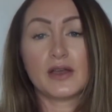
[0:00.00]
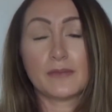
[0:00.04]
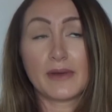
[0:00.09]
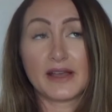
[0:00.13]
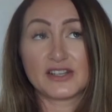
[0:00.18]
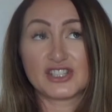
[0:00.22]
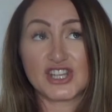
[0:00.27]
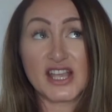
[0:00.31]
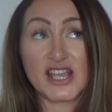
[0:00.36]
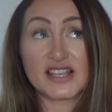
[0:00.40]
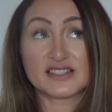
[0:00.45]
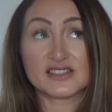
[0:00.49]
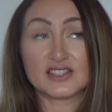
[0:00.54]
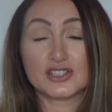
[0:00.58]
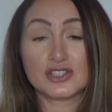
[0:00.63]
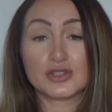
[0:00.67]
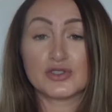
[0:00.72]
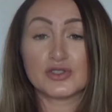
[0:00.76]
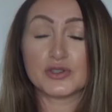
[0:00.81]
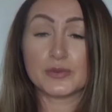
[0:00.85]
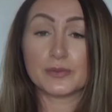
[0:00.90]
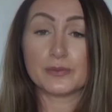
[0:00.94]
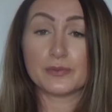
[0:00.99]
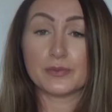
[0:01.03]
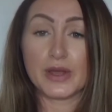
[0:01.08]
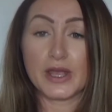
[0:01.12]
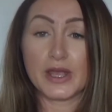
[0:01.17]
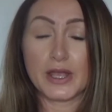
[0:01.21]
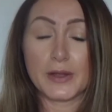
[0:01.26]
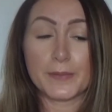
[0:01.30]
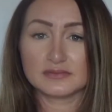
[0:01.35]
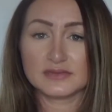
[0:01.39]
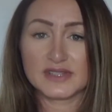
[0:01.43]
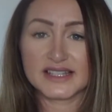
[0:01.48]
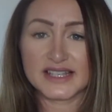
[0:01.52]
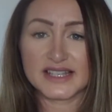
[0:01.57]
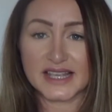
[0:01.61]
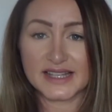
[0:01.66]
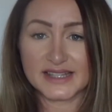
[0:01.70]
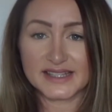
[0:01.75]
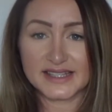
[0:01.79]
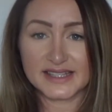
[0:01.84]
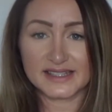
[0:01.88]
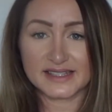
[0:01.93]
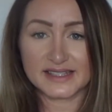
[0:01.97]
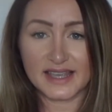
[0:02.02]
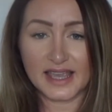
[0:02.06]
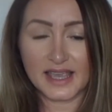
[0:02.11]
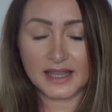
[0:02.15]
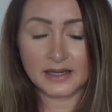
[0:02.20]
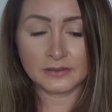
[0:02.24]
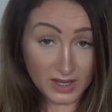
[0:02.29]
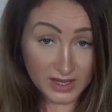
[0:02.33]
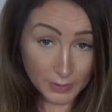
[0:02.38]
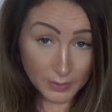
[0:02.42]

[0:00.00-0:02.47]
my chest to do some skin to skin.